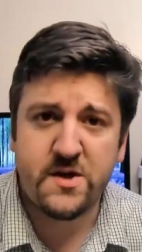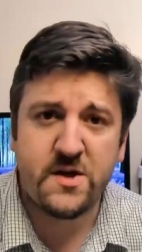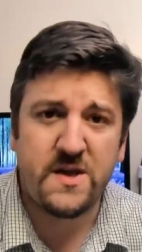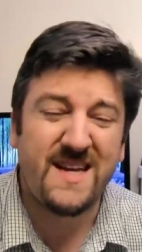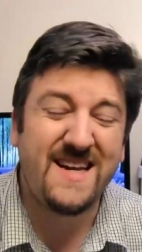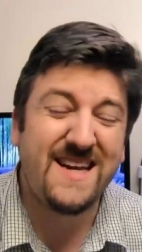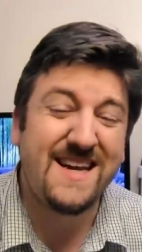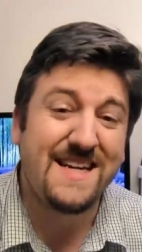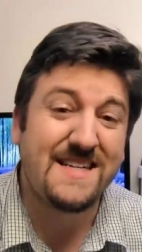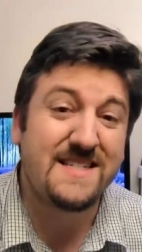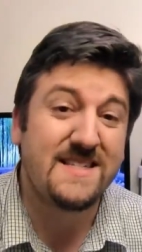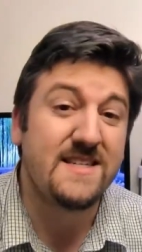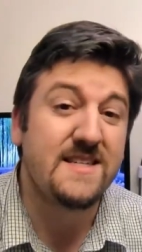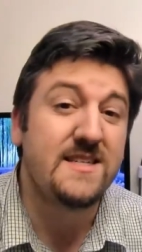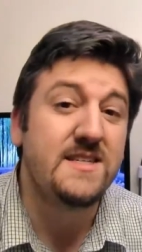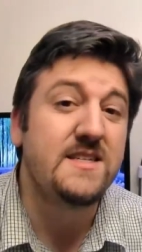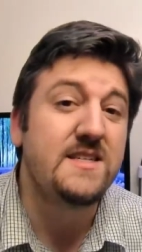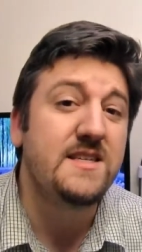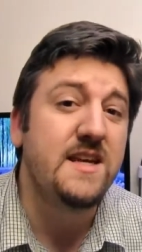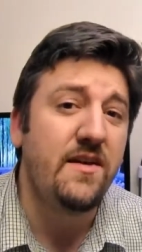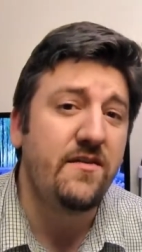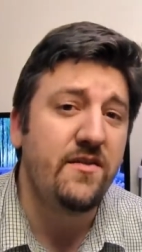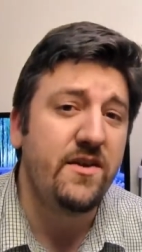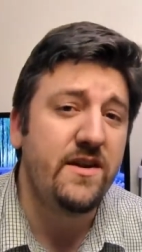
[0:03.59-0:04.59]
to the Nexus
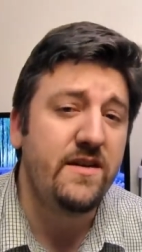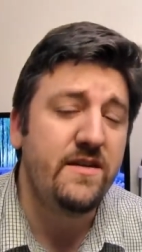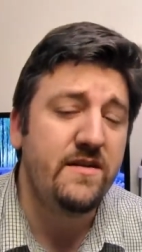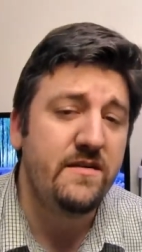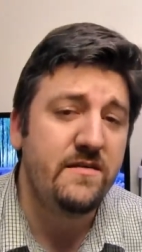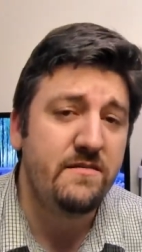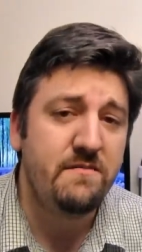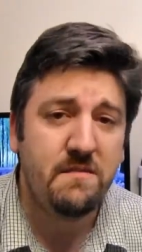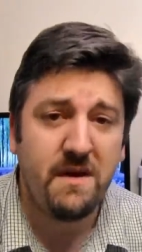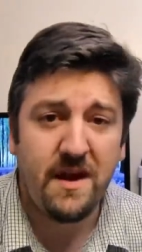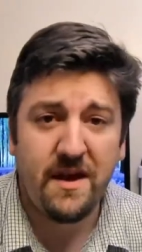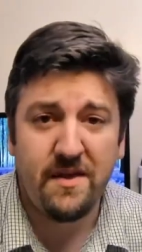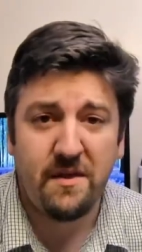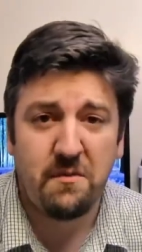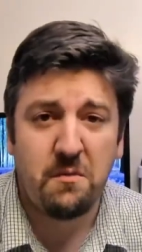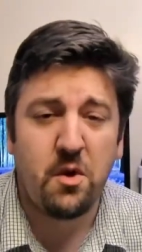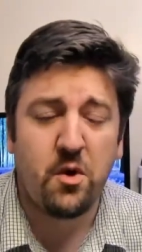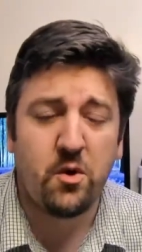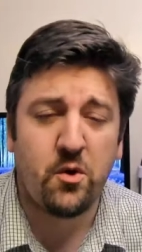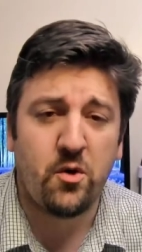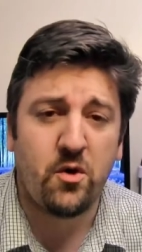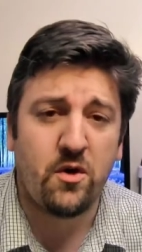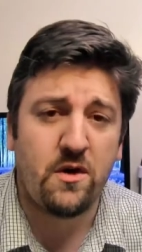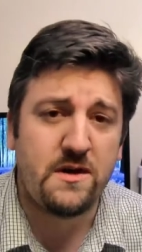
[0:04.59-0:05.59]
7 and the
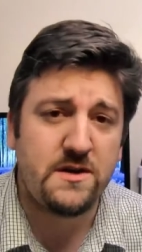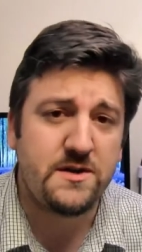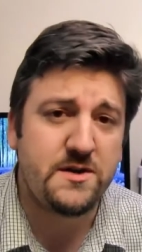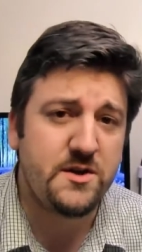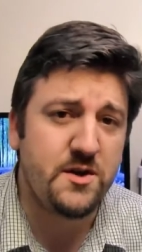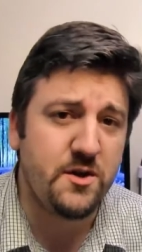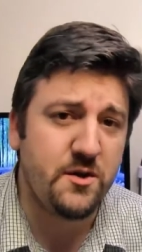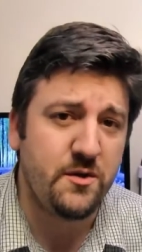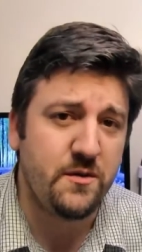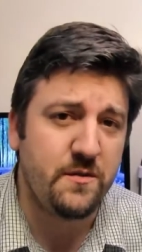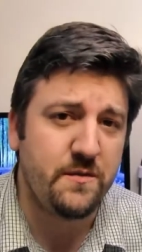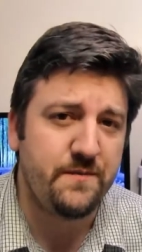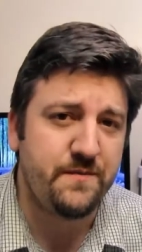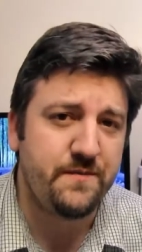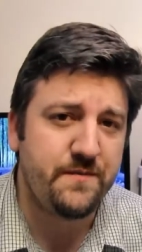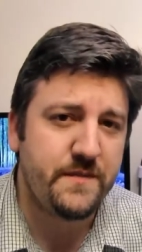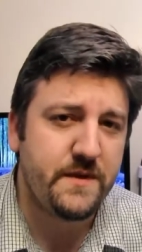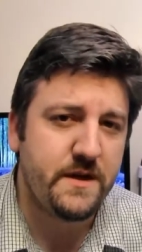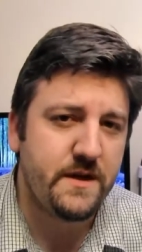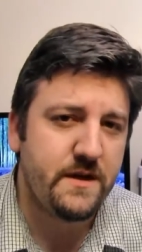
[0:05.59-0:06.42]
Motorola Xoom.